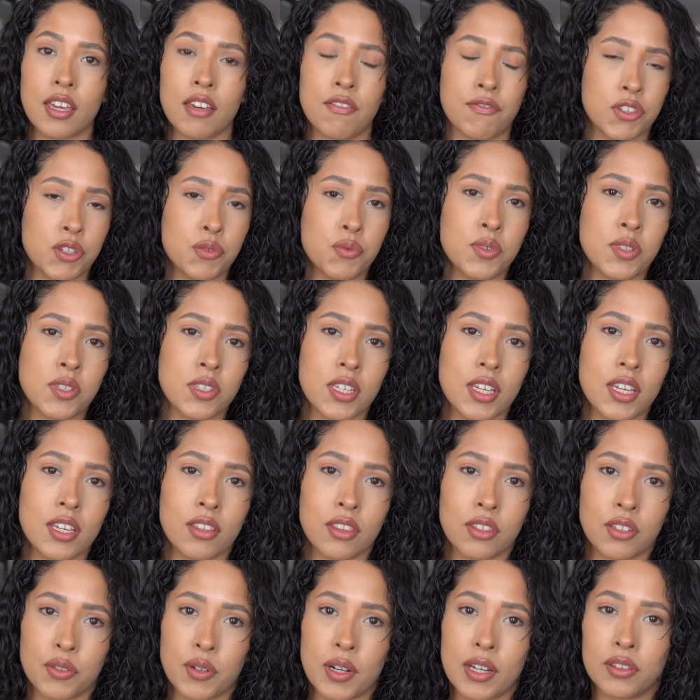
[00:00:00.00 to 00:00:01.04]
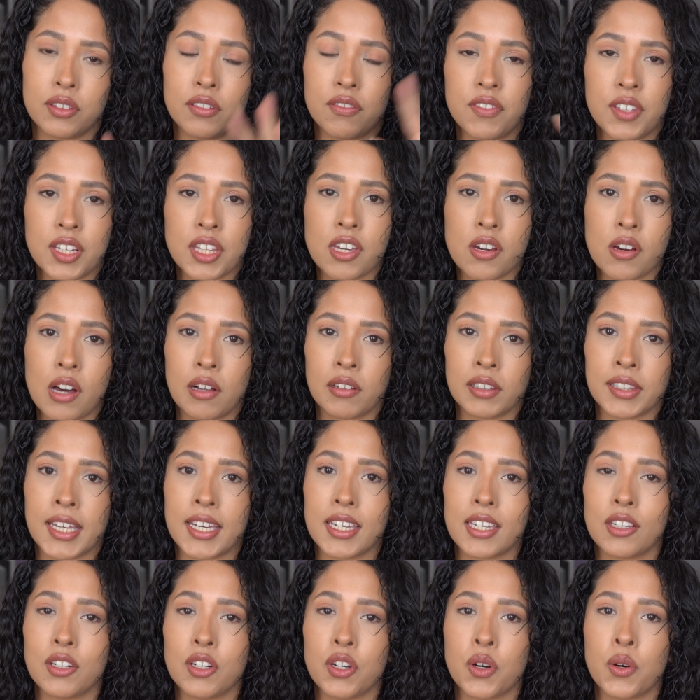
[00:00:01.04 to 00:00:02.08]
If you were seeing throughout the video, I'll
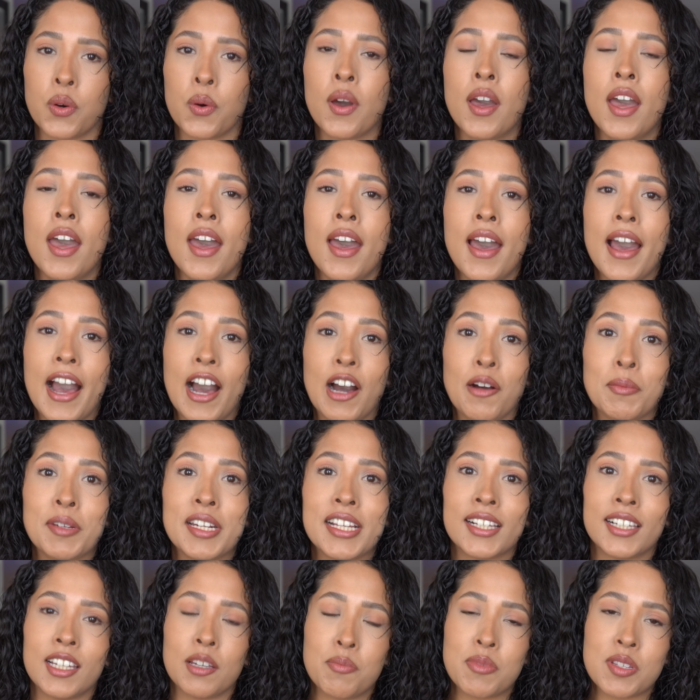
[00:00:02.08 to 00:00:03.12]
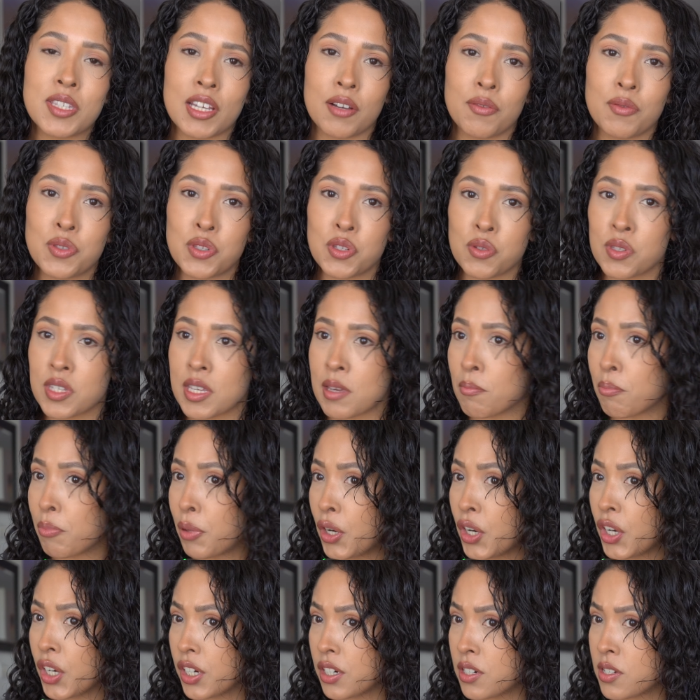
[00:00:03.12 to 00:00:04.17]
let you know how many clip-ins I was using
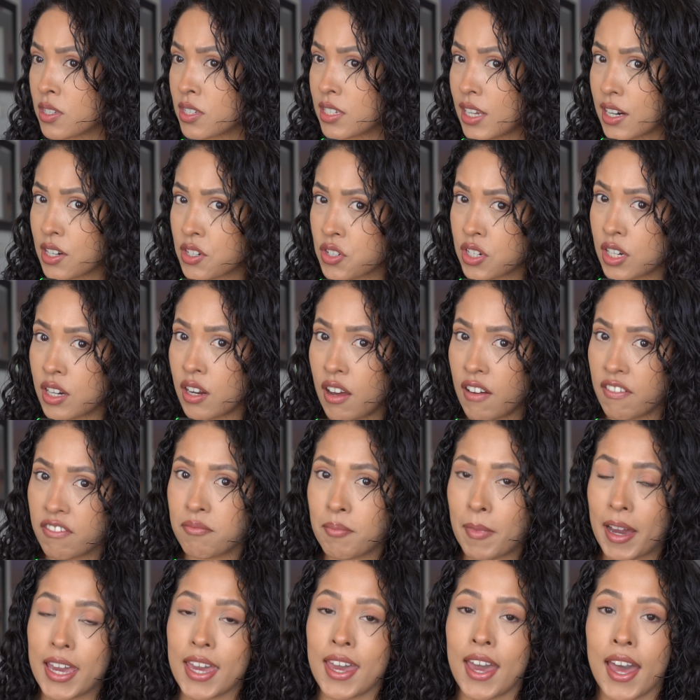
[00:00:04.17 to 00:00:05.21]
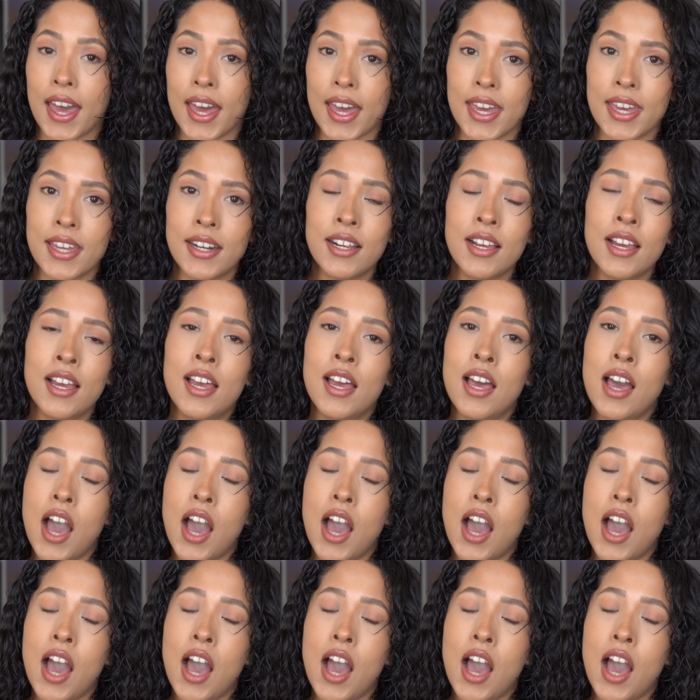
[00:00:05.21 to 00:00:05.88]
per section of my head.